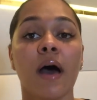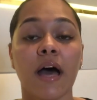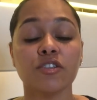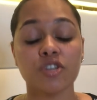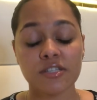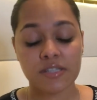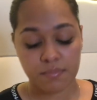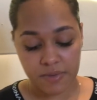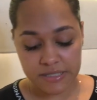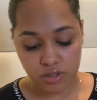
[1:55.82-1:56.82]
adjust
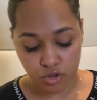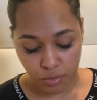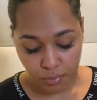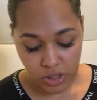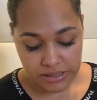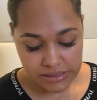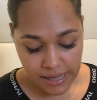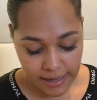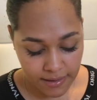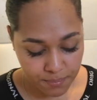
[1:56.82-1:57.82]
it based on your body
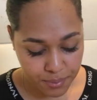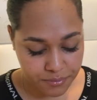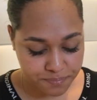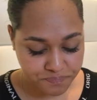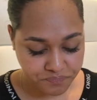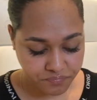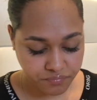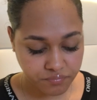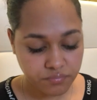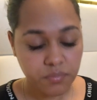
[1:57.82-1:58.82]
type.
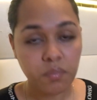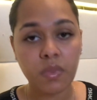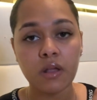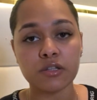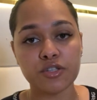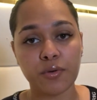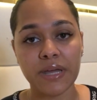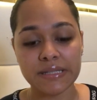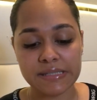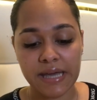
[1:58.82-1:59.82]
So
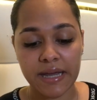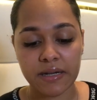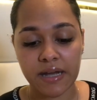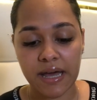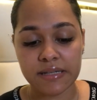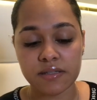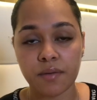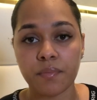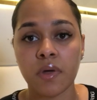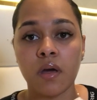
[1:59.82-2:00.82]
inside it has
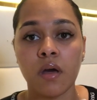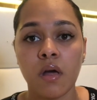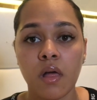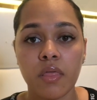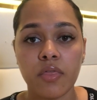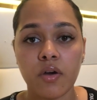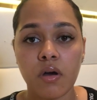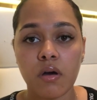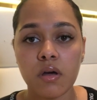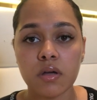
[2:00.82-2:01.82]
the
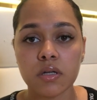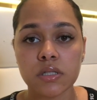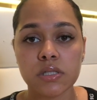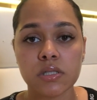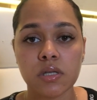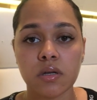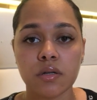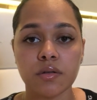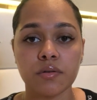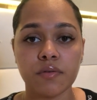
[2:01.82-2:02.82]
hooks.
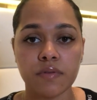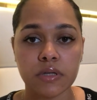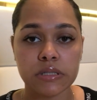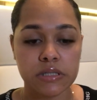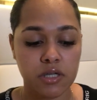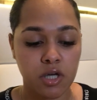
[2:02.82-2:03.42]
Don't know if you can see